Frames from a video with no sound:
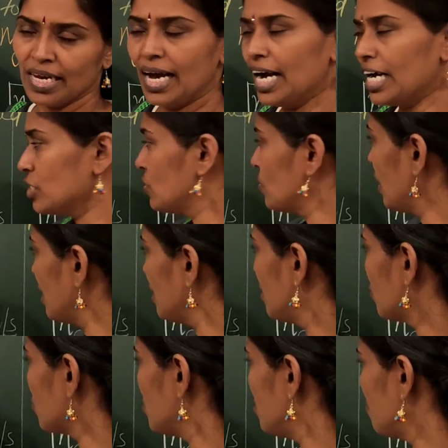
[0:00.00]
Actually,
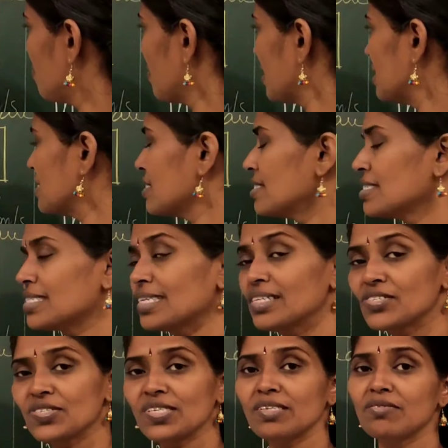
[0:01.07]
this difference
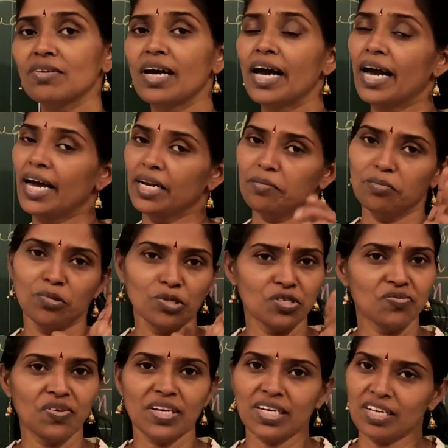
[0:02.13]
results in
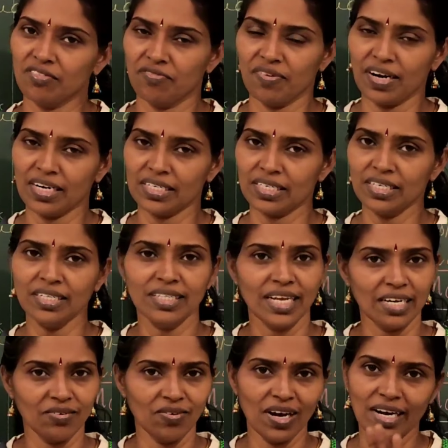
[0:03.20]
atmospheric refraction
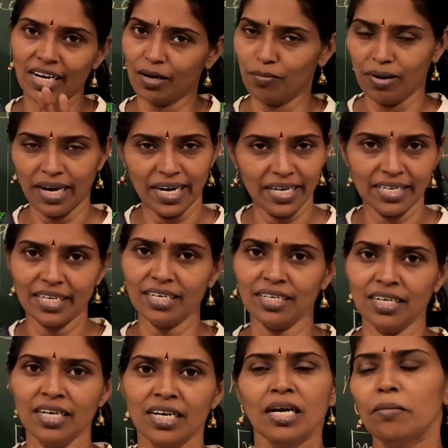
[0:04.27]
that will come later.
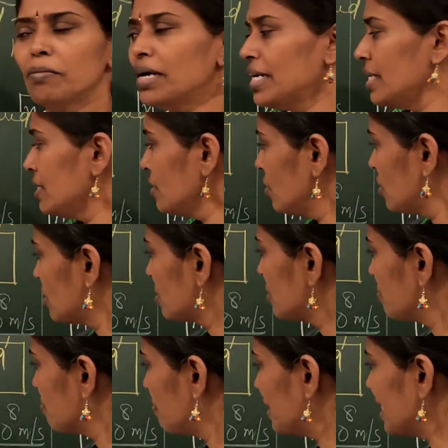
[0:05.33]
But in
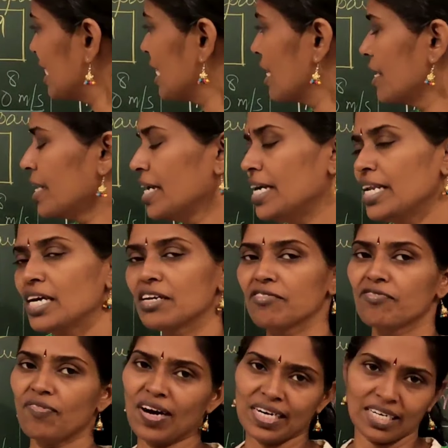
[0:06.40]
this particular area,
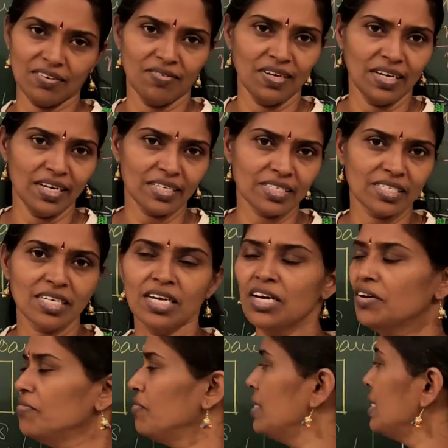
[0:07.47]
refractive index,
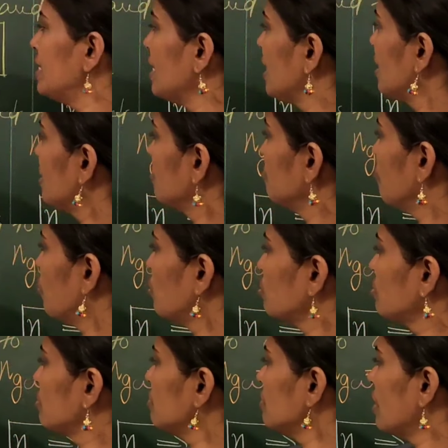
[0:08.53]
we take
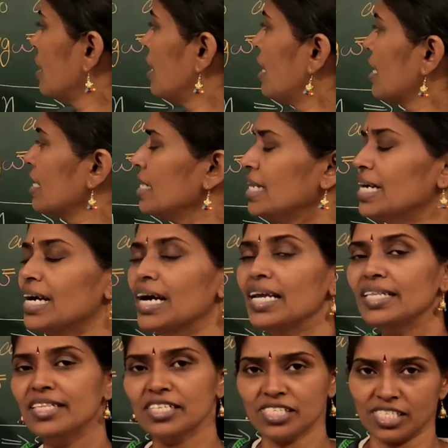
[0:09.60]
both are nearly
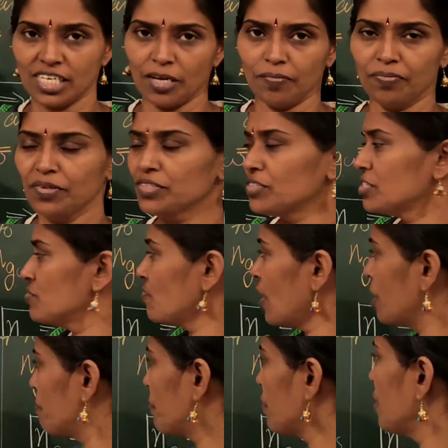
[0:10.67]
the same. This is
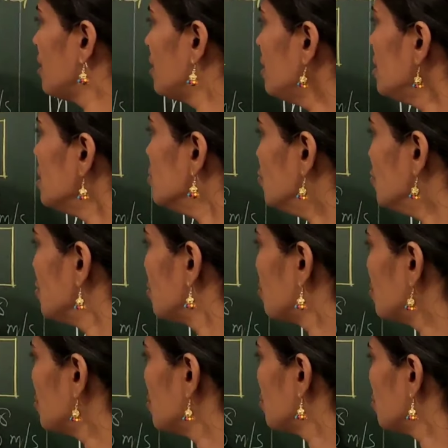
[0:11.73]

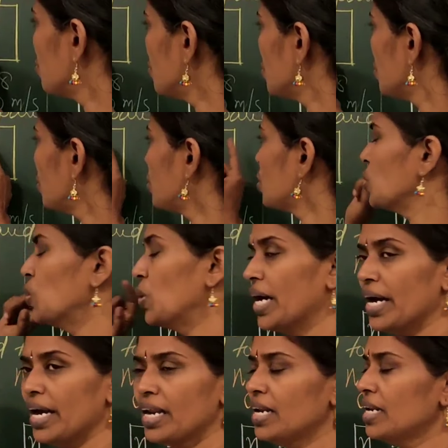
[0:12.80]

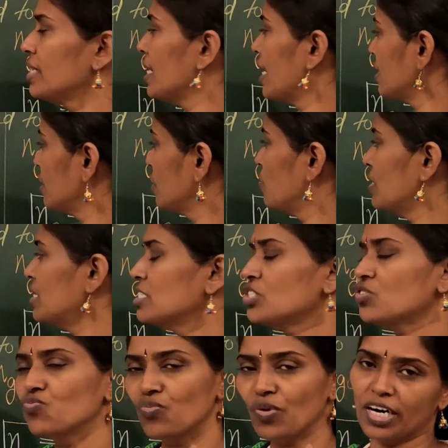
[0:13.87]
1.00029, the other one
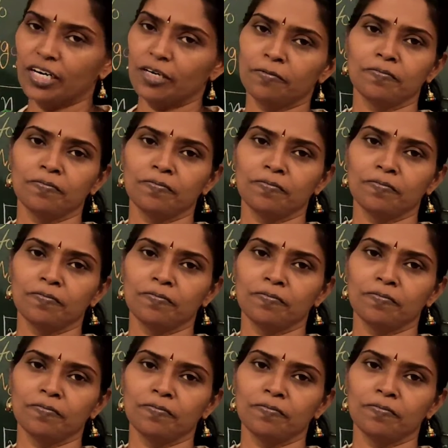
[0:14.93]
is 1.